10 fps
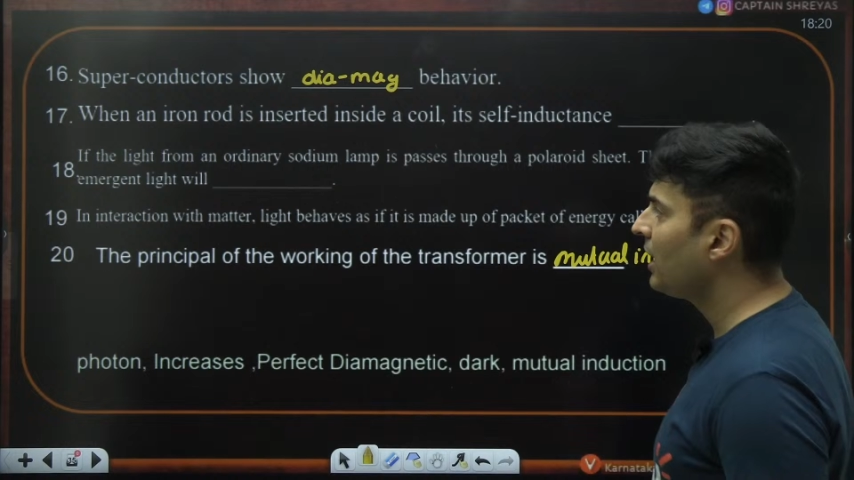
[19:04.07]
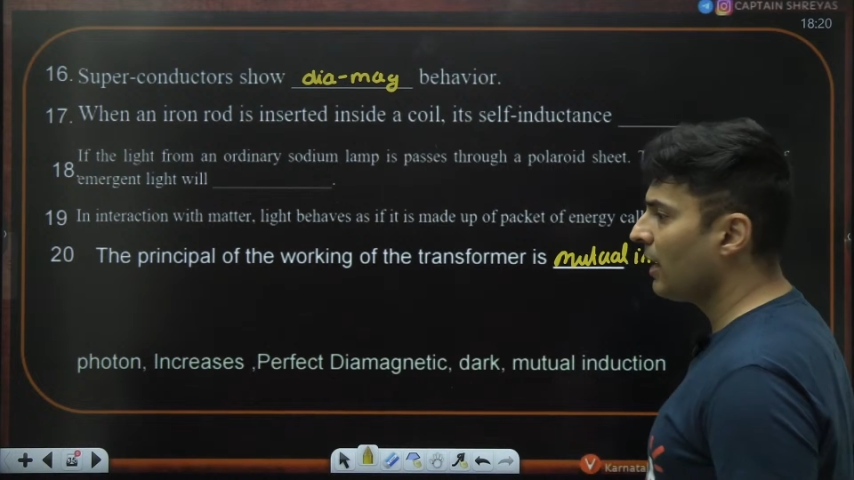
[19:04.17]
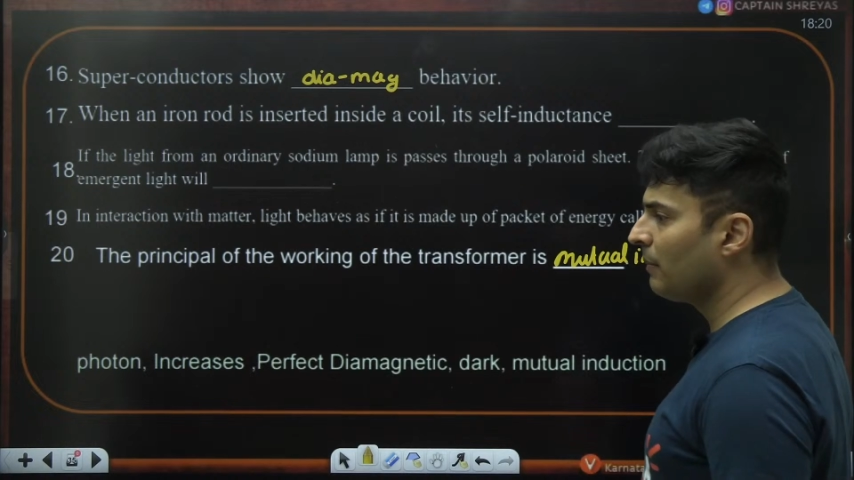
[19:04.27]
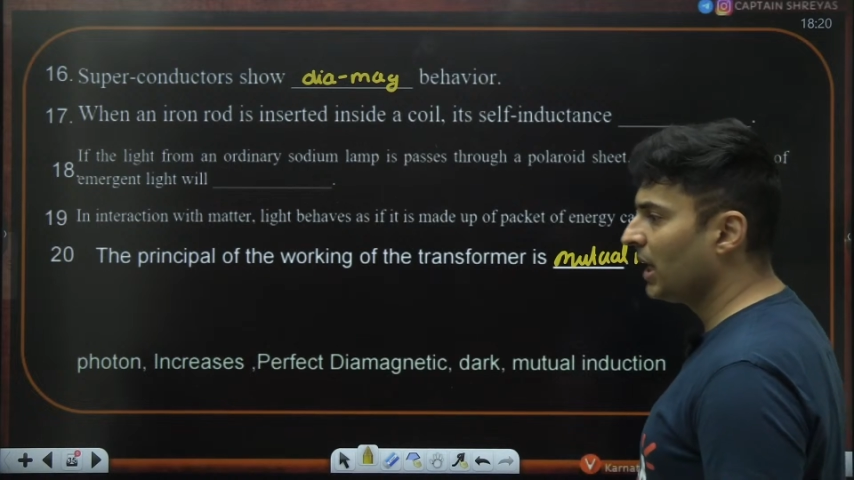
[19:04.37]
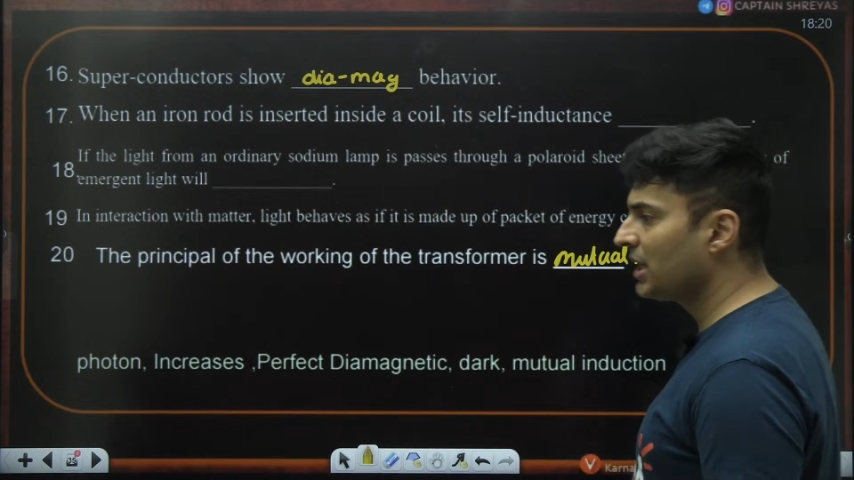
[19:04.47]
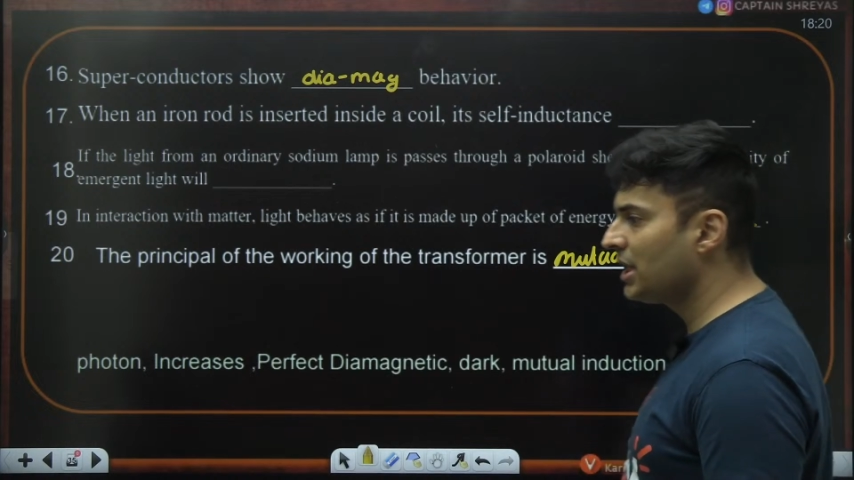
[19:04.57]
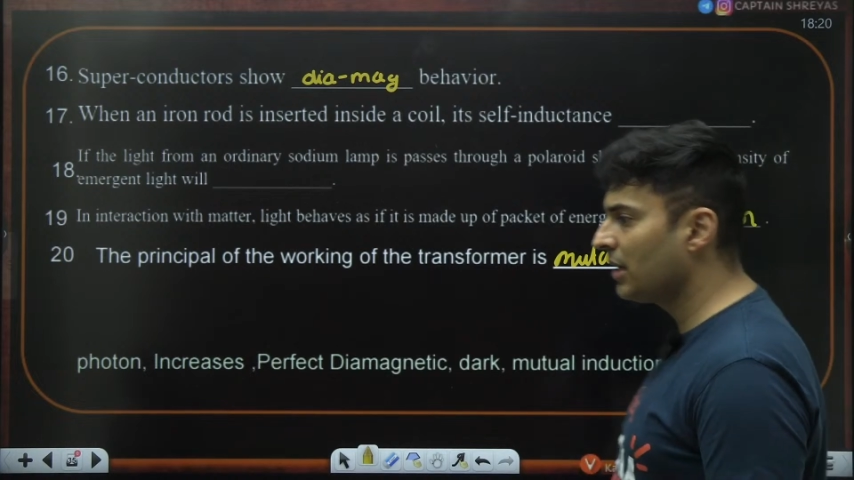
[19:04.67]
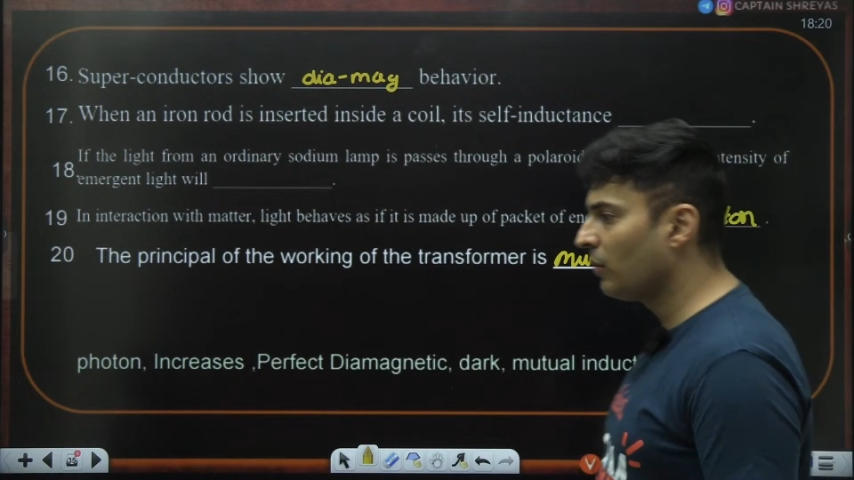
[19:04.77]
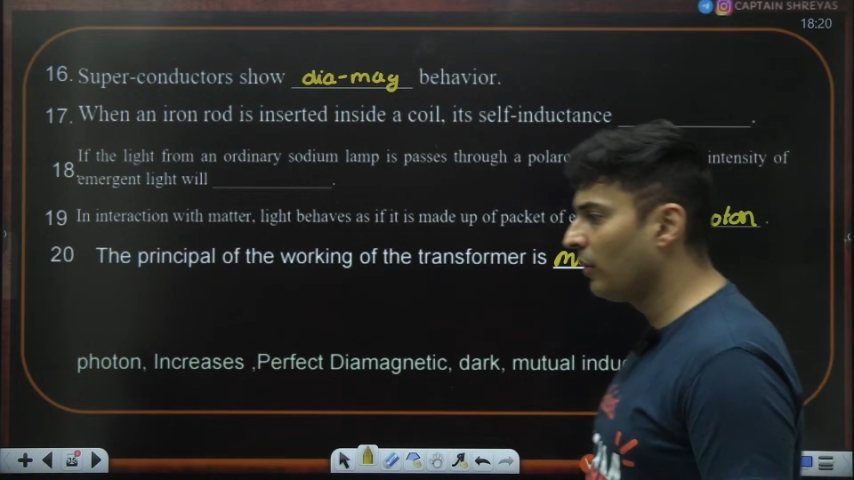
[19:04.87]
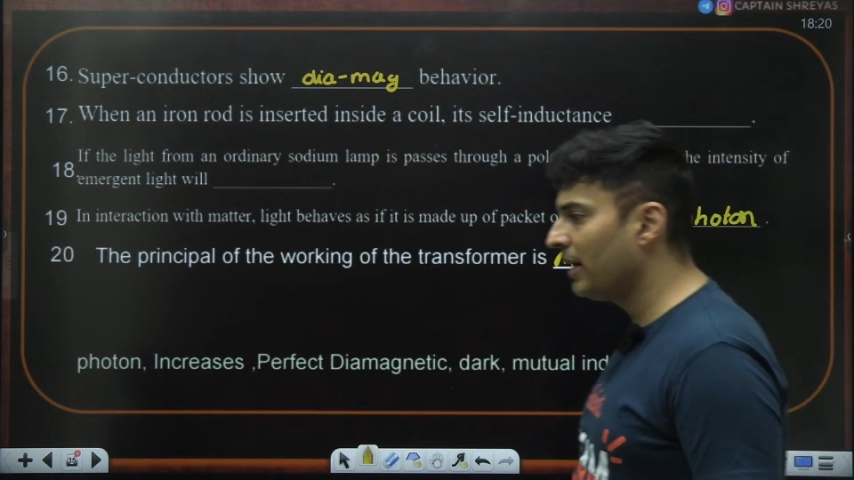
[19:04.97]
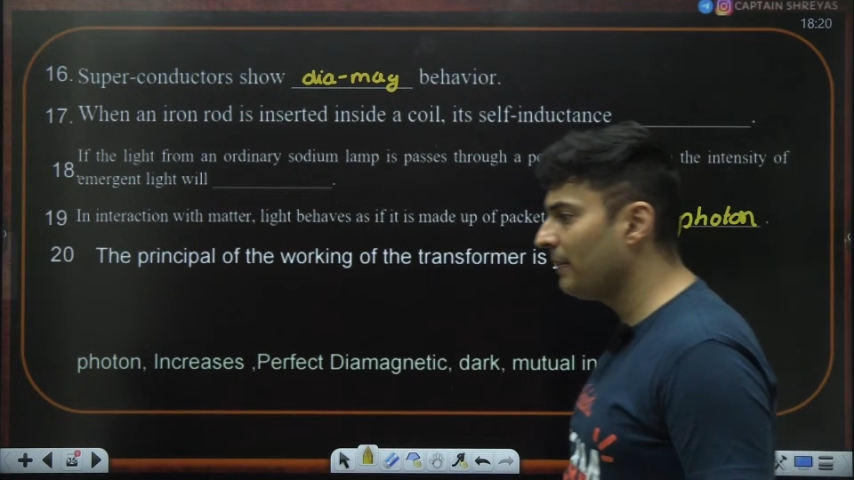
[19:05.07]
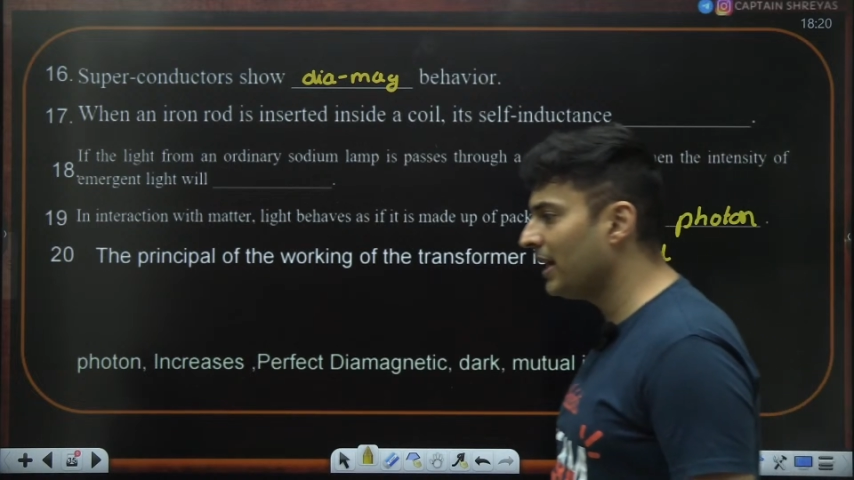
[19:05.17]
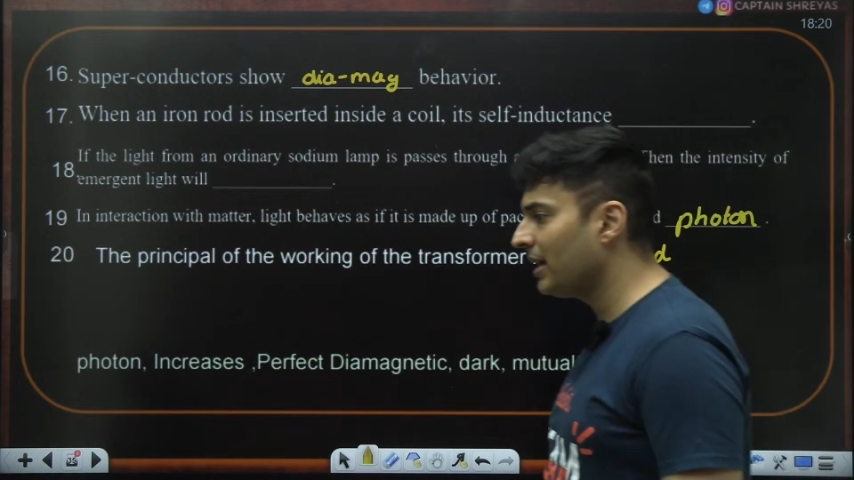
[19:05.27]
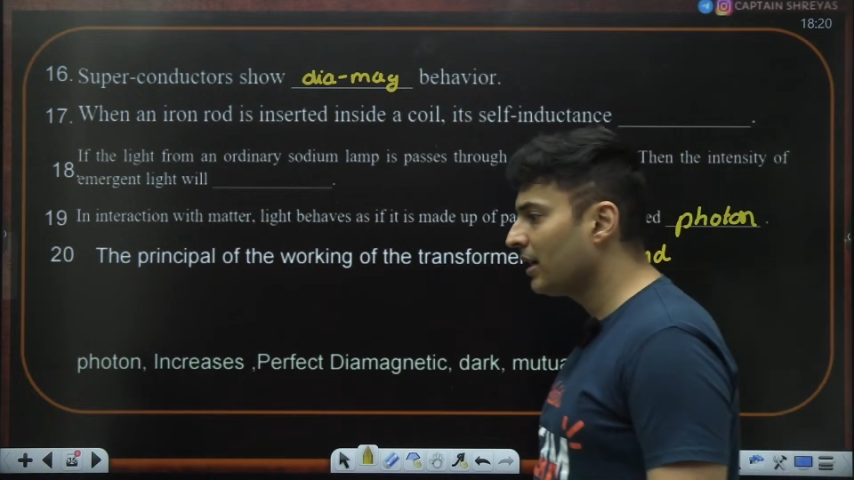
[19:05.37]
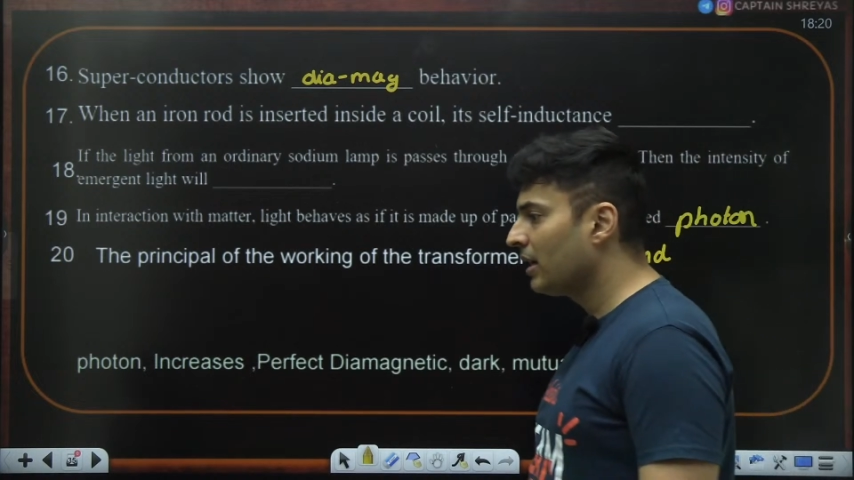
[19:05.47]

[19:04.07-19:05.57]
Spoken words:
emerging will be